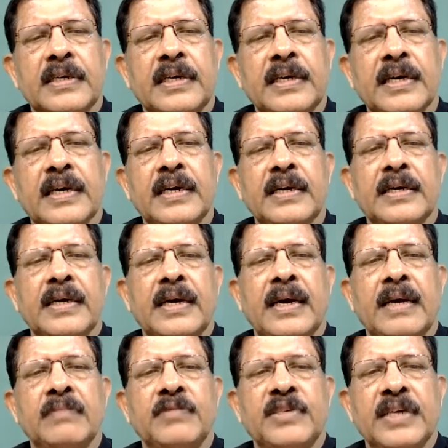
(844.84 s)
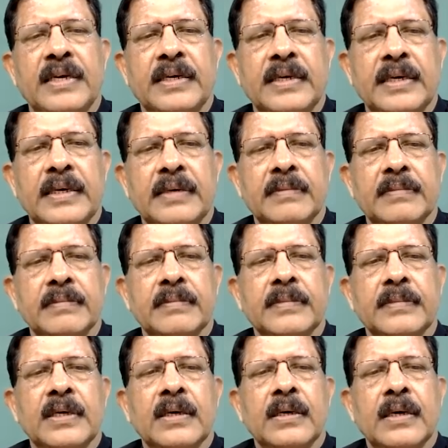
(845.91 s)
here I am taking
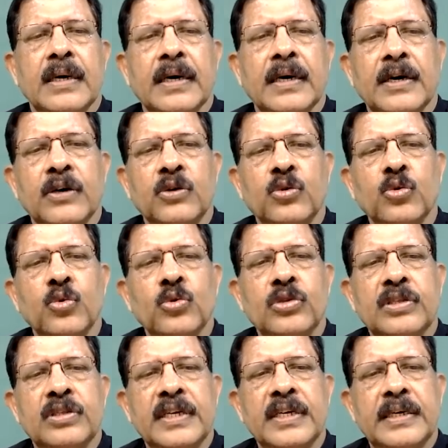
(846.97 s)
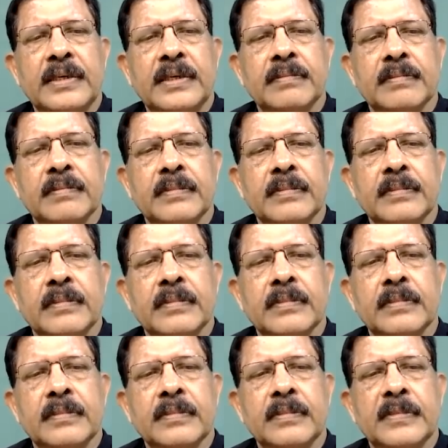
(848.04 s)
root 3
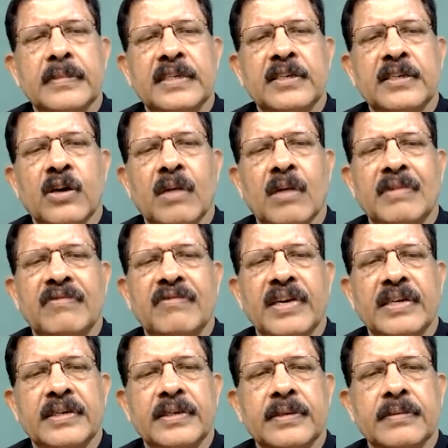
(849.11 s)
as a common factor.